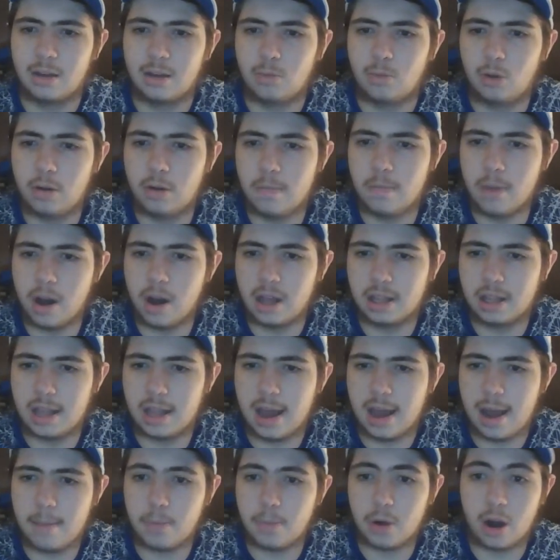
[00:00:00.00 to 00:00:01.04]
Wouldn't mind
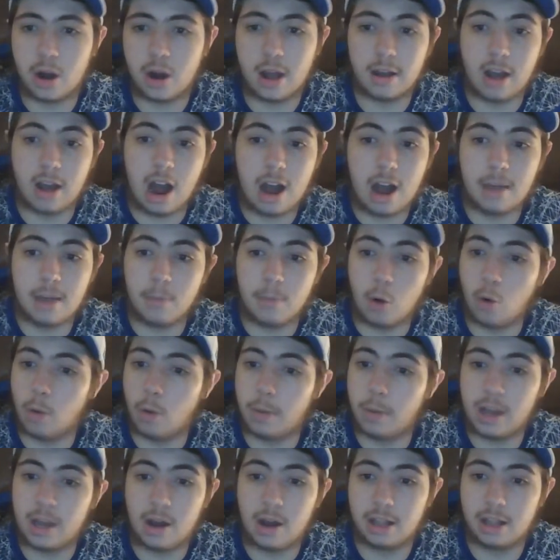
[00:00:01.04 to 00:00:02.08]
that, but I'm all
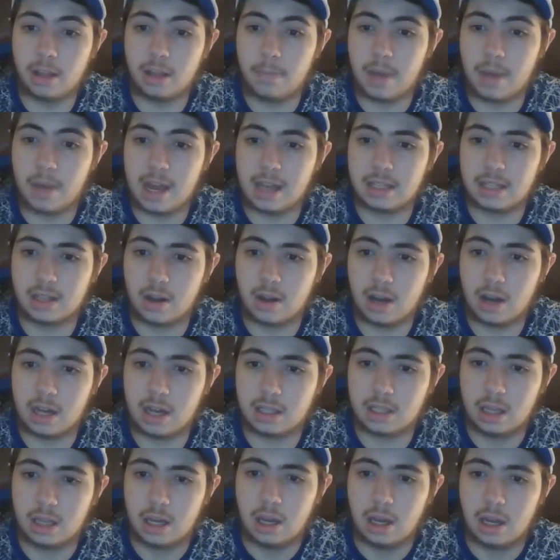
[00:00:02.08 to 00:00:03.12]
behind the Bears,
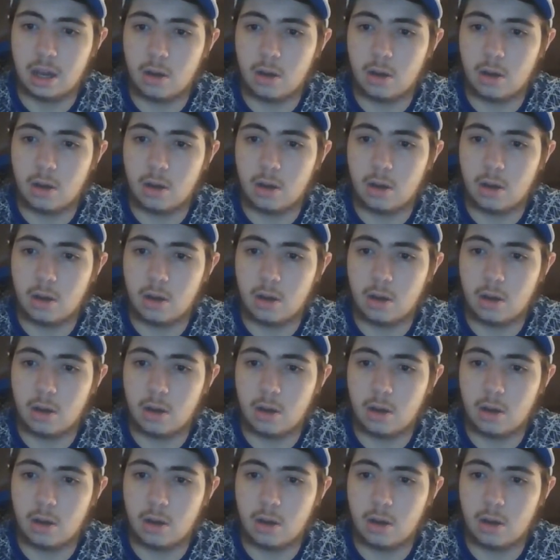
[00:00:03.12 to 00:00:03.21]
guys.